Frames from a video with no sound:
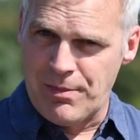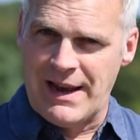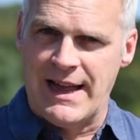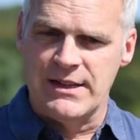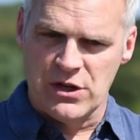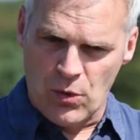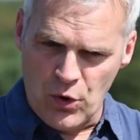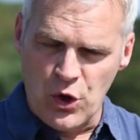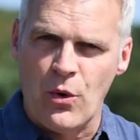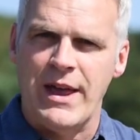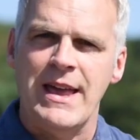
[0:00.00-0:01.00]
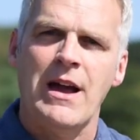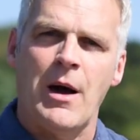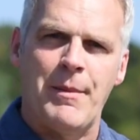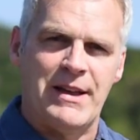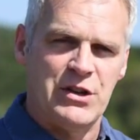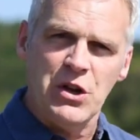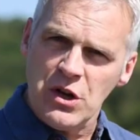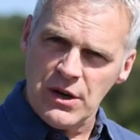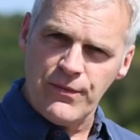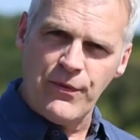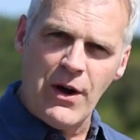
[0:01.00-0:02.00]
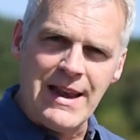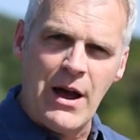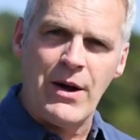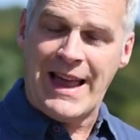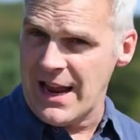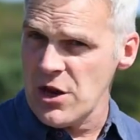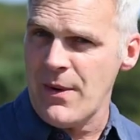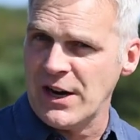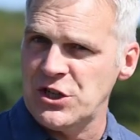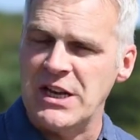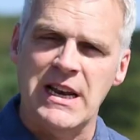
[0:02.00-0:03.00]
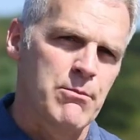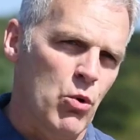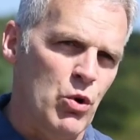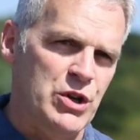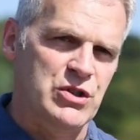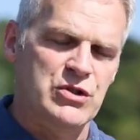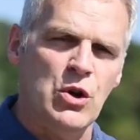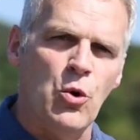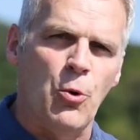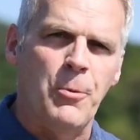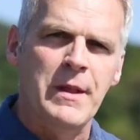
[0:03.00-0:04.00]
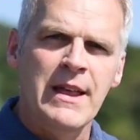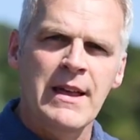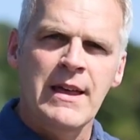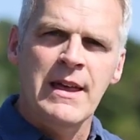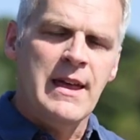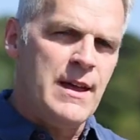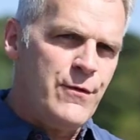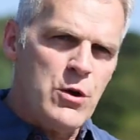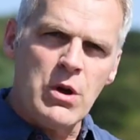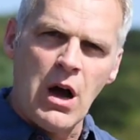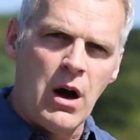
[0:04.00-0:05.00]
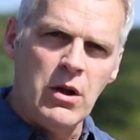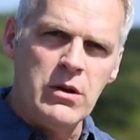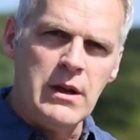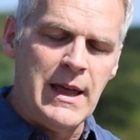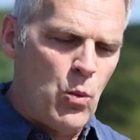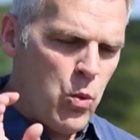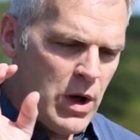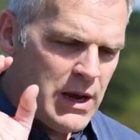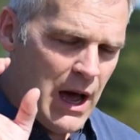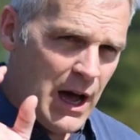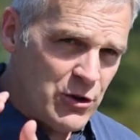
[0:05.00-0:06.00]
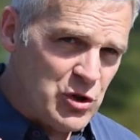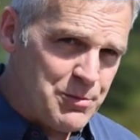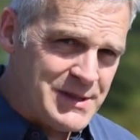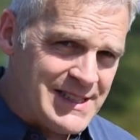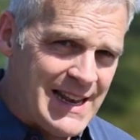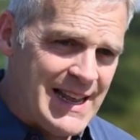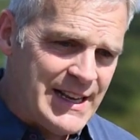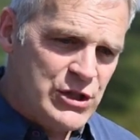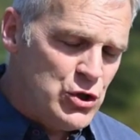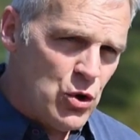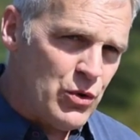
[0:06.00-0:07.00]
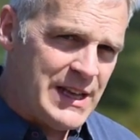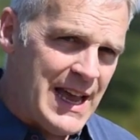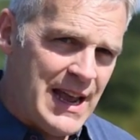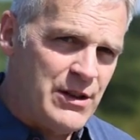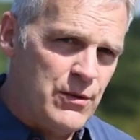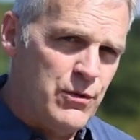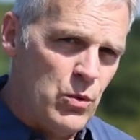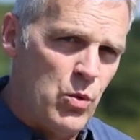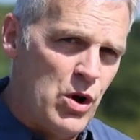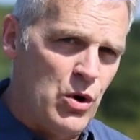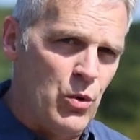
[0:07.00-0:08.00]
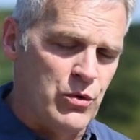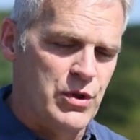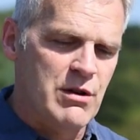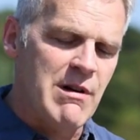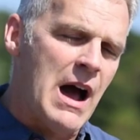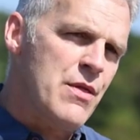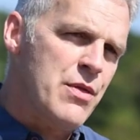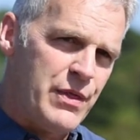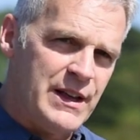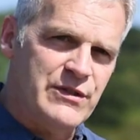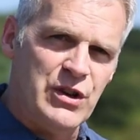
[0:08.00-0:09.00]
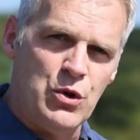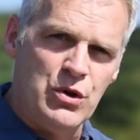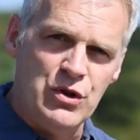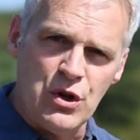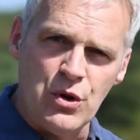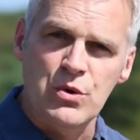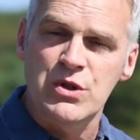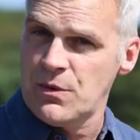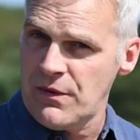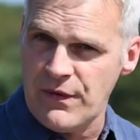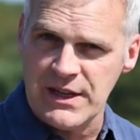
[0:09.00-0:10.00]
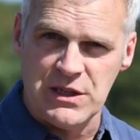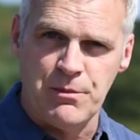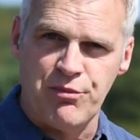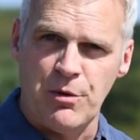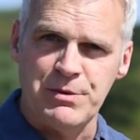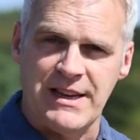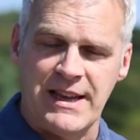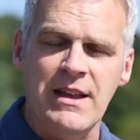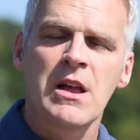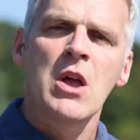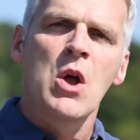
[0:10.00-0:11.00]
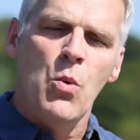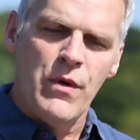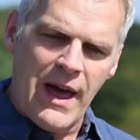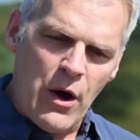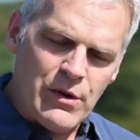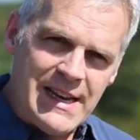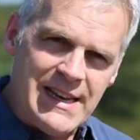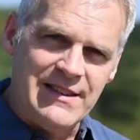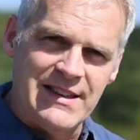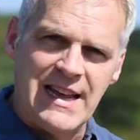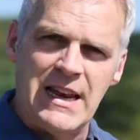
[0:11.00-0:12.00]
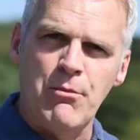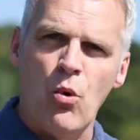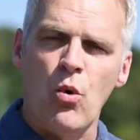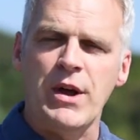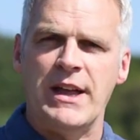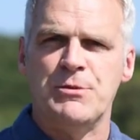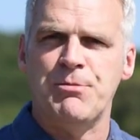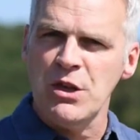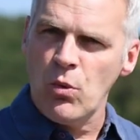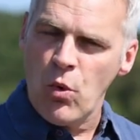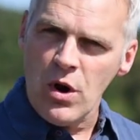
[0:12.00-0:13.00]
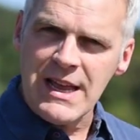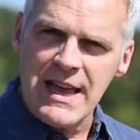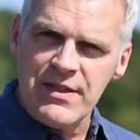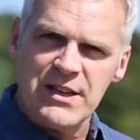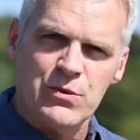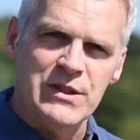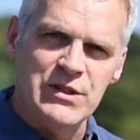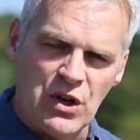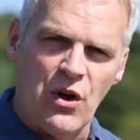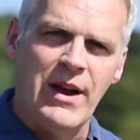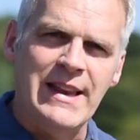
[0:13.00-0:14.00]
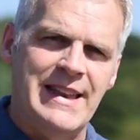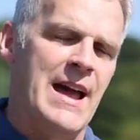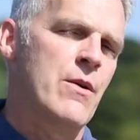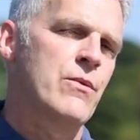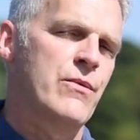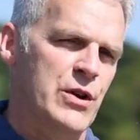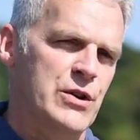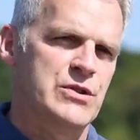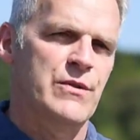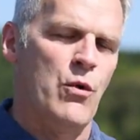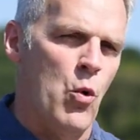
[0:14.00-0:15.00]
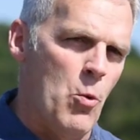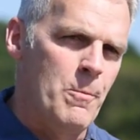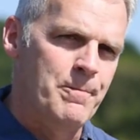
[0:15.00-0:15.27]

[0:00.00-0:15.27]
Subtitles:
plans are, what your income is, and you're going to find out, can you actually get a mortgage at all? If you can't, it 100% is not the end of the world. There are other things that you can do to invest in property without needing to get a mortgage, but you want to get this one tied down first of all.